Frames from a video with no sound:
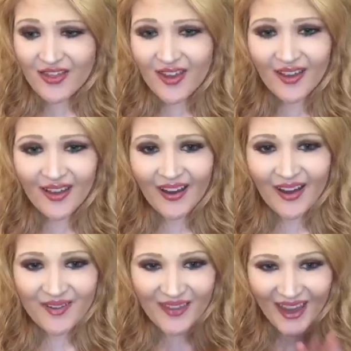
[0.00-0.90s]

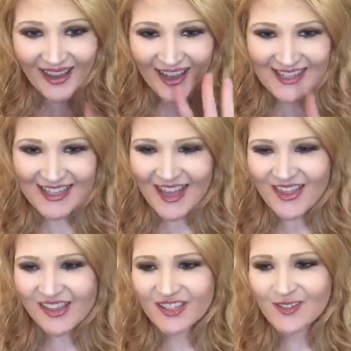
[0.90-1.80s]
Hey guys,
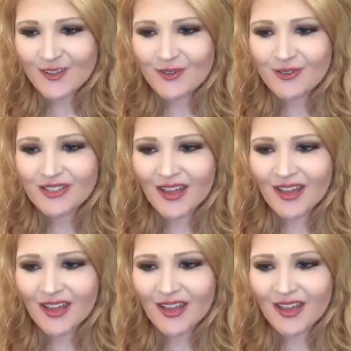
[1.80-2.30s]
the suit